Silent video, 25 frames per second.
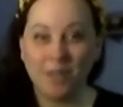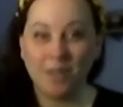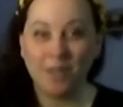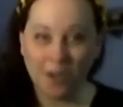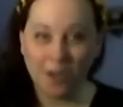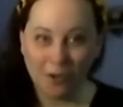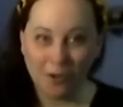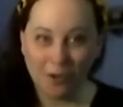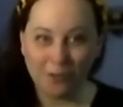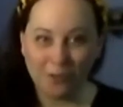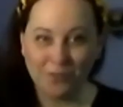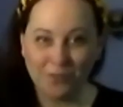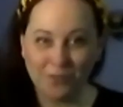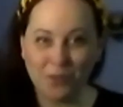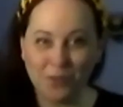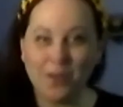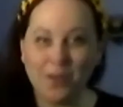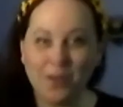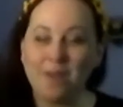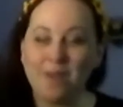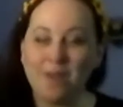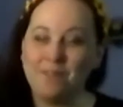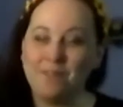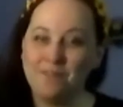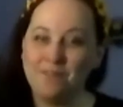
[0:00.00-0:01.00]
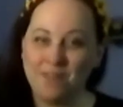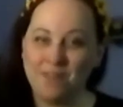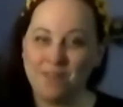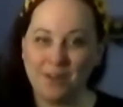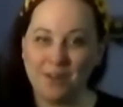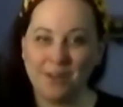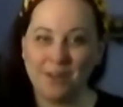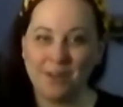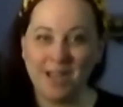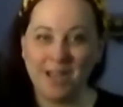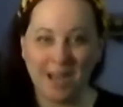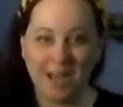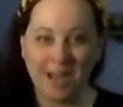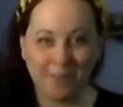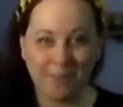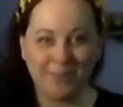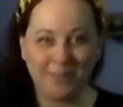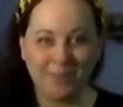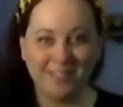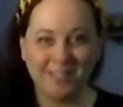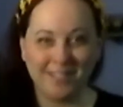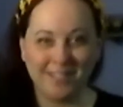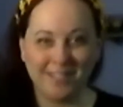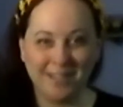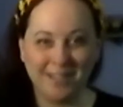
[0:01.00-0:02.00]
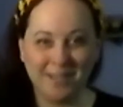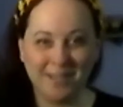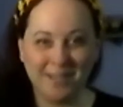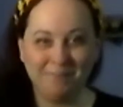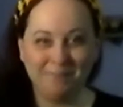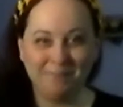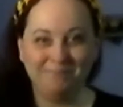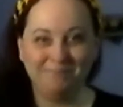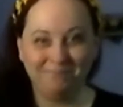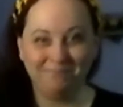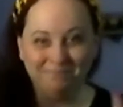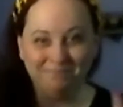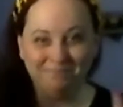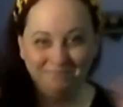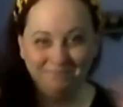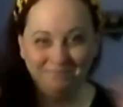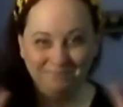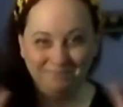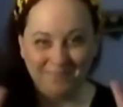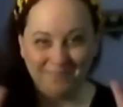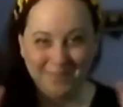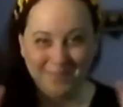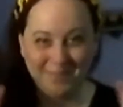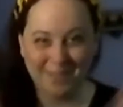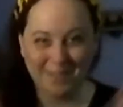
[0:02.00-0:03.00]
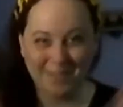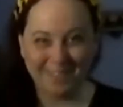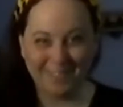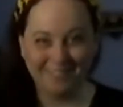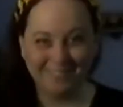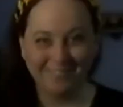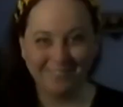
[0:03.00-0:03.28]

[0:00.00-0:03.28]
that all of you have a very happy Sunday. Bye-bye.